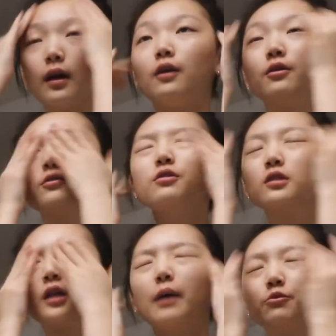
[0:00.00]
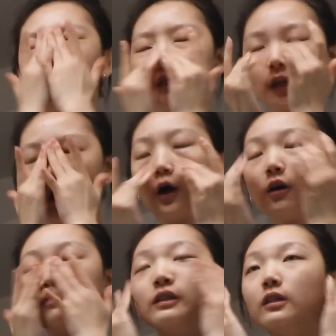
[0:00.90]
I also stopped drinking
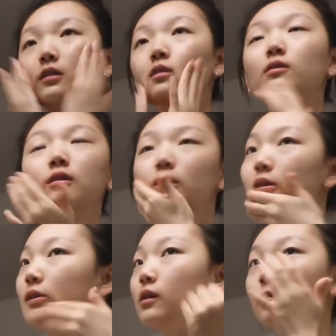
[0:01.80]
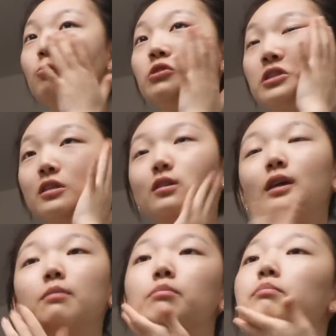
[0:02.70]
coffee, which is
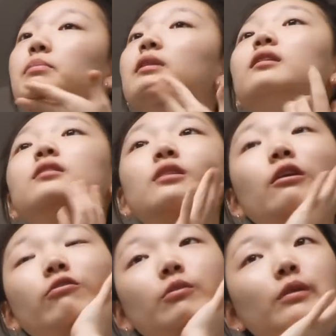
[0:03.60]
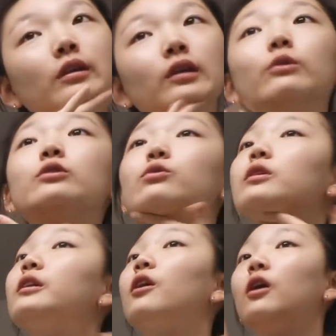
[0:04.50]
a big deal for me. It was
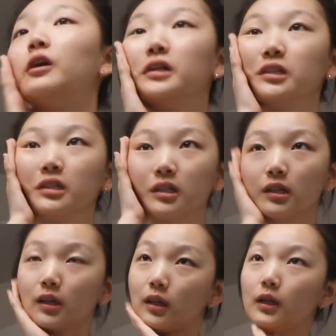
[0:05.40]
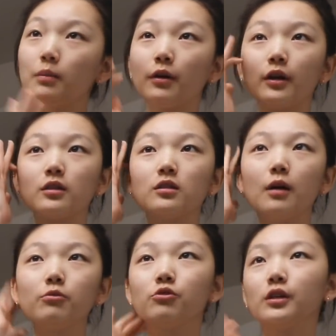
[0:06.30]
really hard. But I
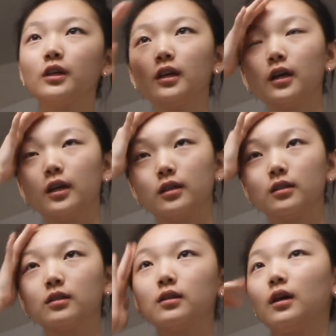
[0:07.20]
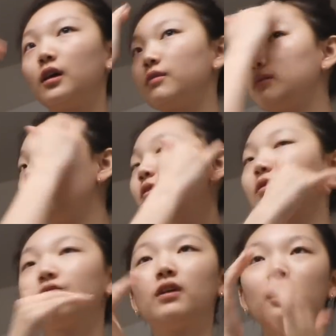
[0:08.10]
stopped drinking and I've been
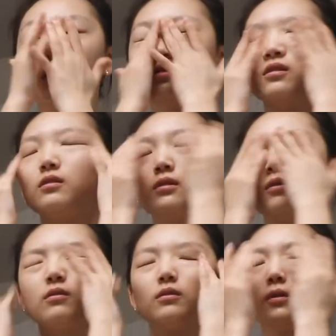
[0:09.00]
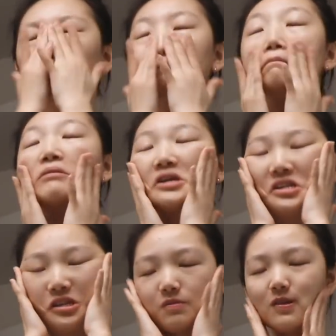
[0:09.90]
doing fine. I
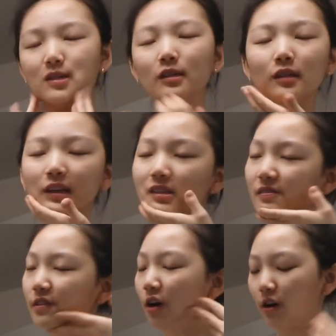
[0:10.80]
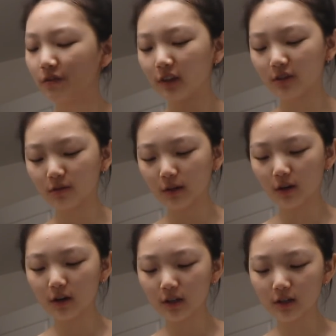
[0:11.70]
just miss the taste of coffee, to be
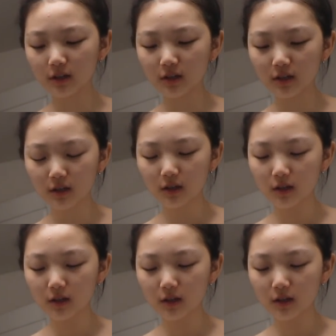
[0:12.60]
honest.